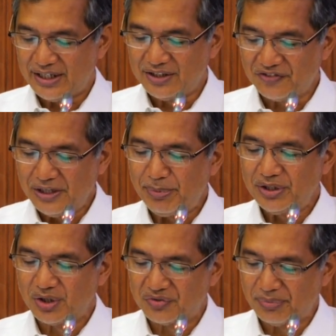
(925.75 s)
and the
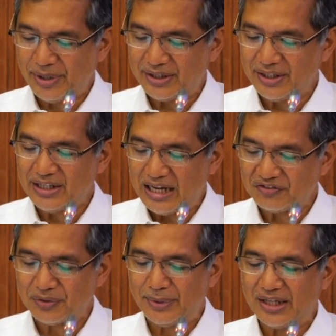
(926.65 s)
Philippine government in the
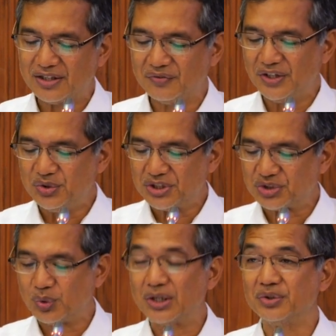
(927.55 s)
aftermath of the US
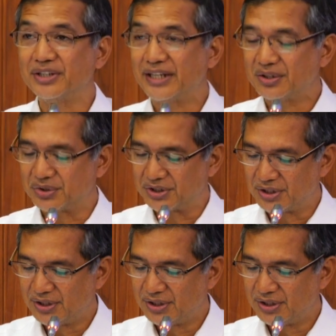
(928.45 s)
war on terror